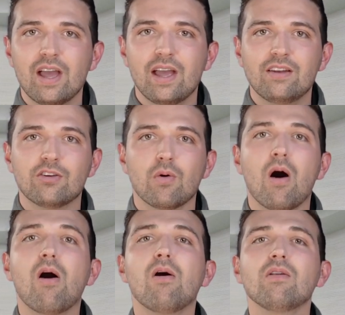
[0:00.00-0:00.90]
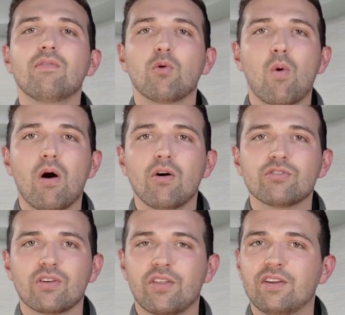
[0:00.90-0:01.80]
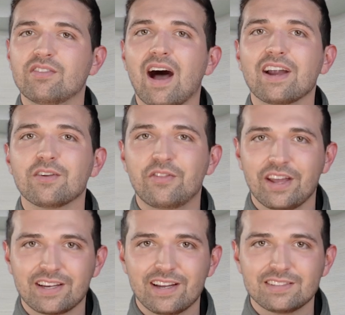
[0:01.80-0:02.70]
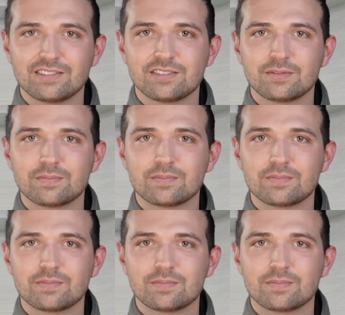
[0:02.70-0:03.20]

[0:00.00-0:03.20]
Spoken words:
until all of the walls are the desired thickness.